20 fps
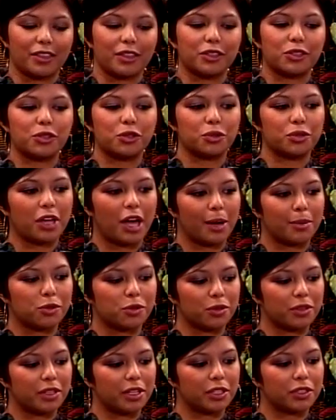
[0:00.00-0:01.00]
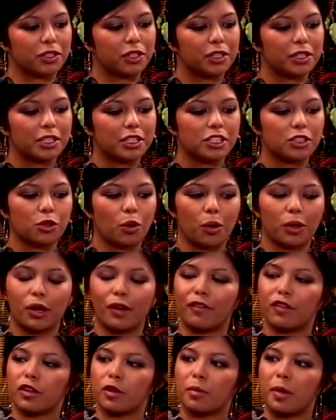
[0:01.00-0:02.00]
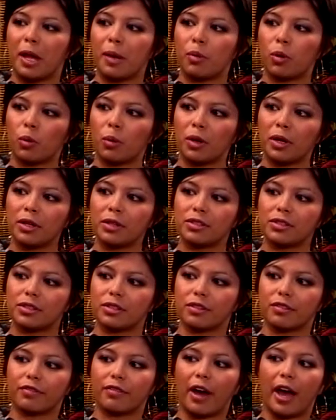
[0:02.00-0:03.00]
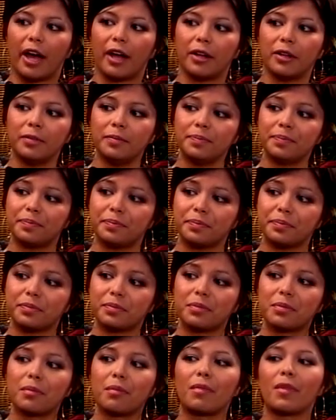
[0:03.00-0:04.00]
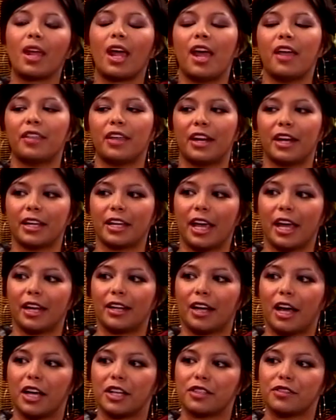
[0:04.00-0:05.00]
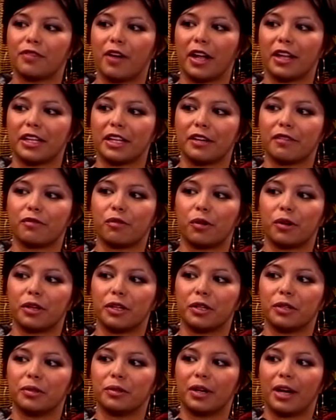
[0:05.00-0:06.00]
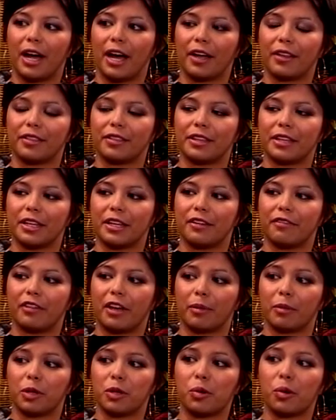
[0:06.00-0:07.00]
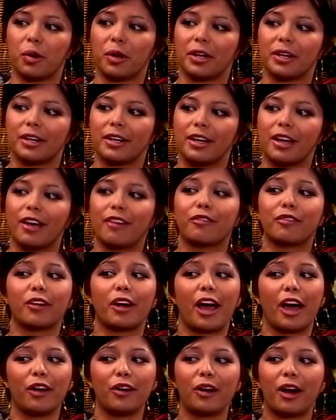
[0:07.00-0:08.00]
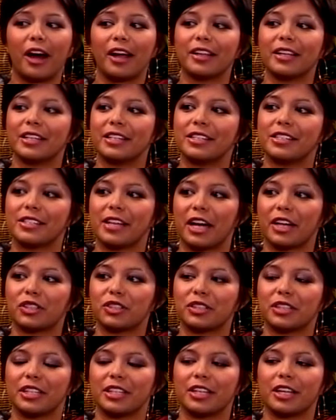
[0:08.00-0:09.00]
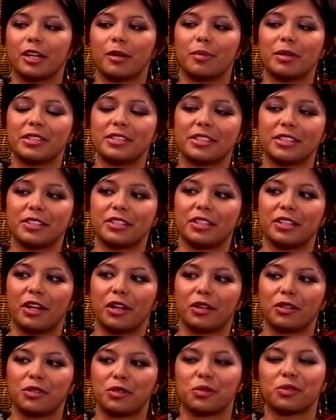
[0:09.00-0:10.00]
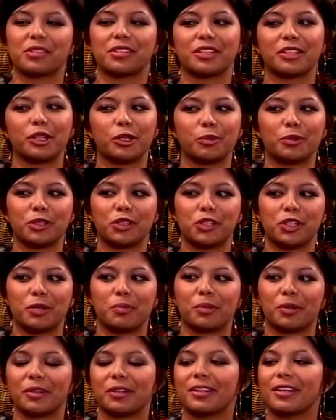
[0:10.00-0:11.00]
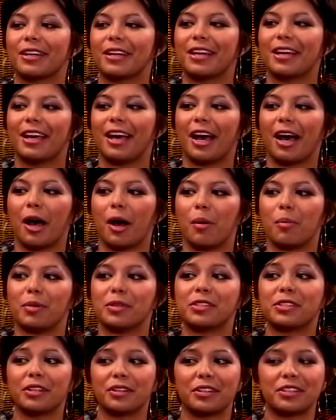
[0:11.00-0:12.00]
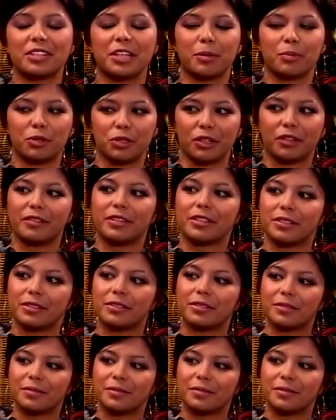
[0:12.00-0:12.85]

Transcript: 2 times with the attorneys going over the paperwork to file, and then again, us filing it for you at the family court. For Outer Island is actually going to be $60, so it's a little bit cheaper, but still the same service.